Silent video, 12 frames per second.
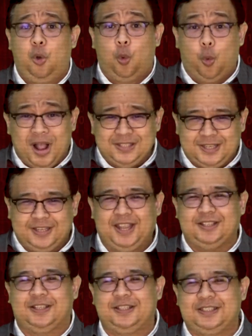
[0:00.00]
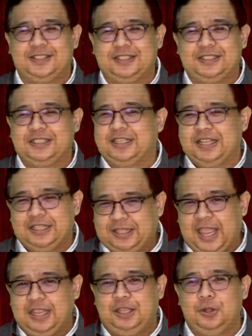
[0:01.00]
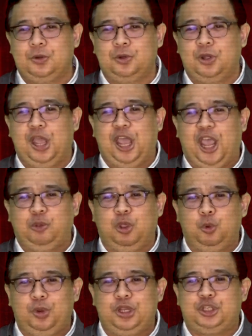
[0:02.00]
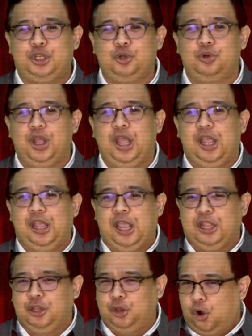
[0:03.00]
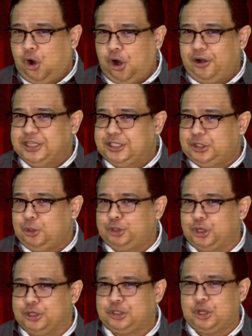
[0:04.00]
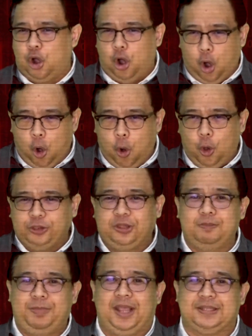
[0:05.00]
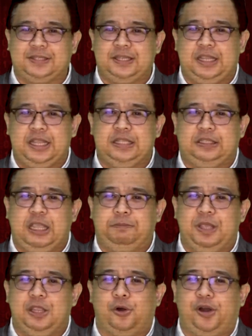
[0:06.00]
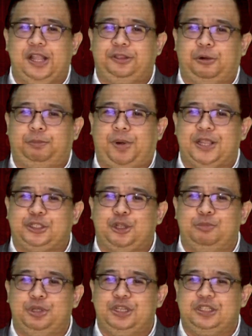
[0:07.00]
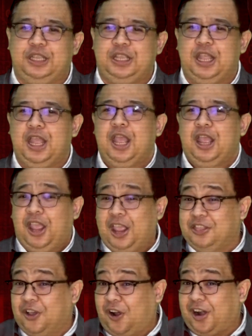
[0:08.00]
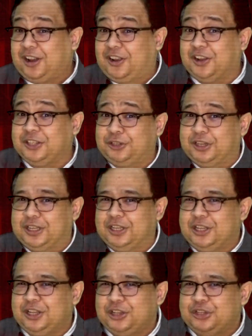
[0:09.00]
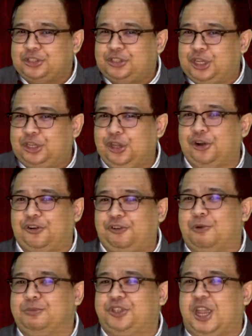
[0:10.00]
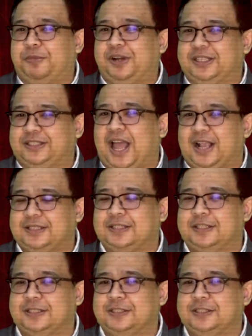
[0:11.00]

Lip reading: Once again, thank you, and we wish you and your institutions all the best in keeping your enterprise community and our country secure from cyber attacks.